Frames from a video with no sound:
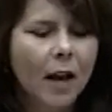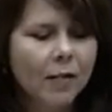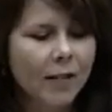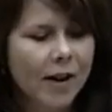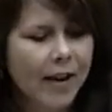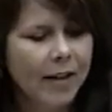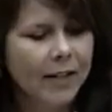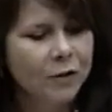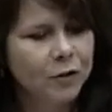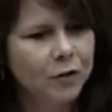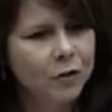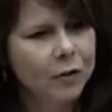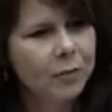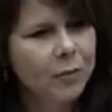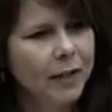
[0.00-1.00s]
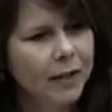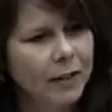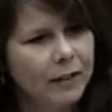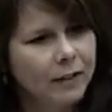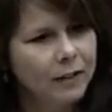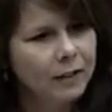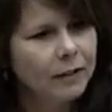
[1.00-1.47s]
If I asked you to
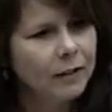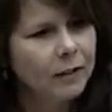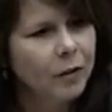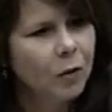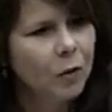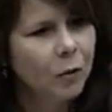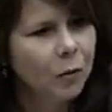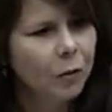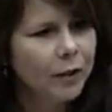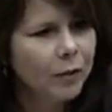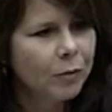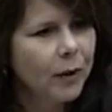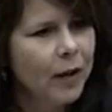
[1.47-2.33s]
pick which